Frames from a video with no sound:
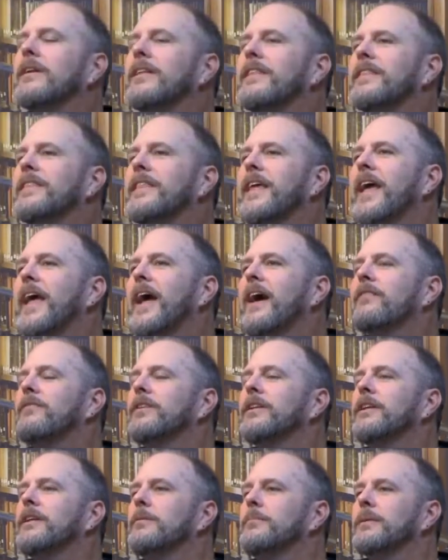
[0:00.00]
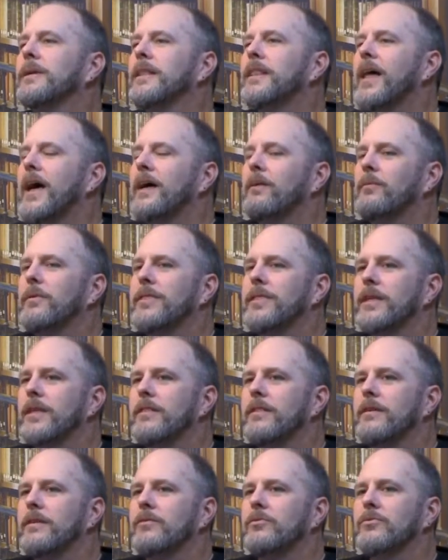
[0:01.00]
they have a little bit of that
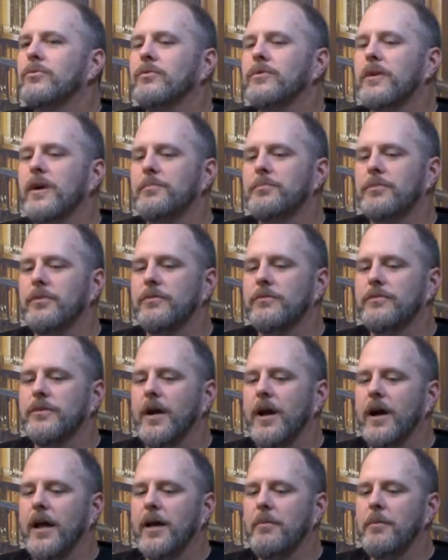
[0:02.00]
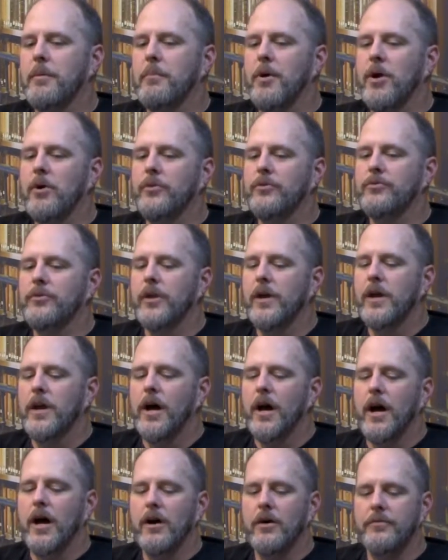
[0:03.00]
within those types of uh, MMOs
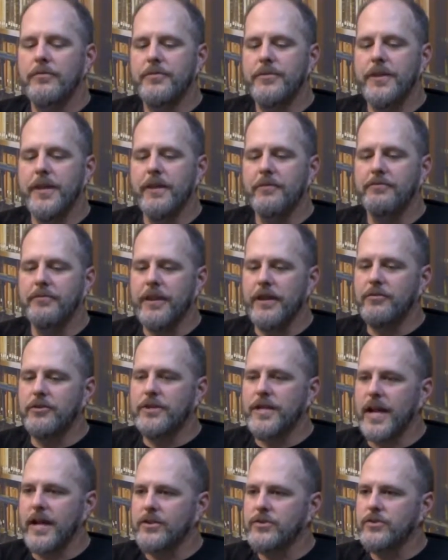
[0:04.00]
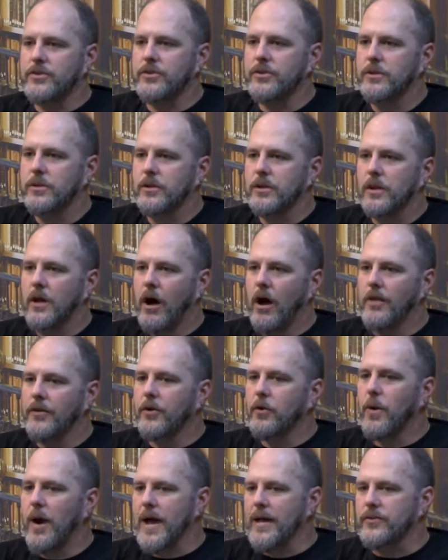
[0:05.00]
of the flavor text mm-hmm. on the
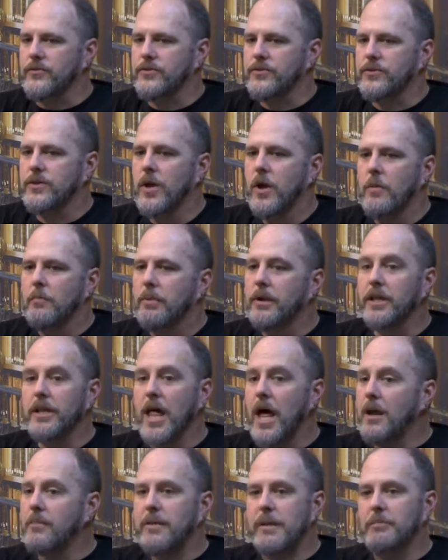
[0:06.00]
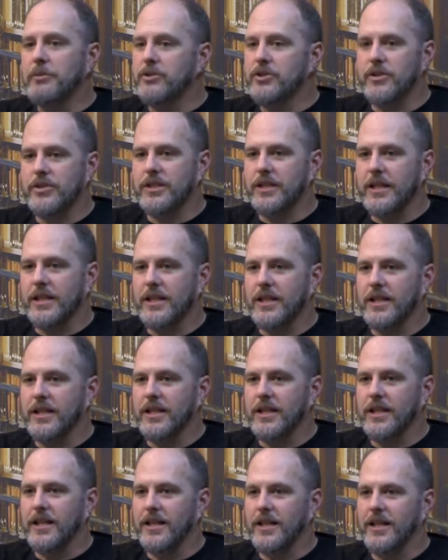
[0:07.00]
quests. Yes. But a lot of people just click, click, click,
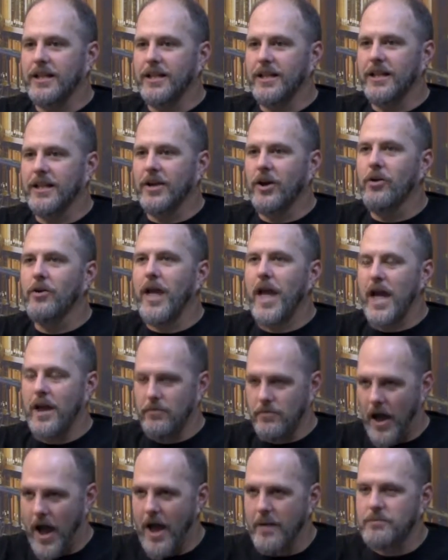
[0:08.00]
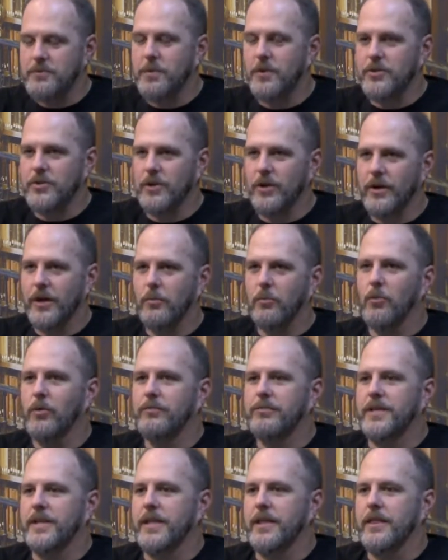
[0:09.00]
click, click, click, click. Okay, I'm supposed to go get
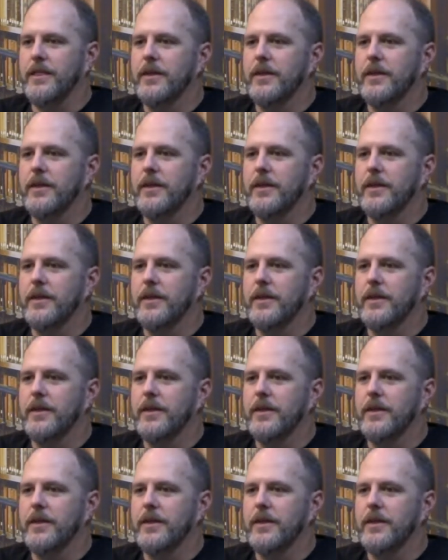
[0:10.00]
wolf teeth.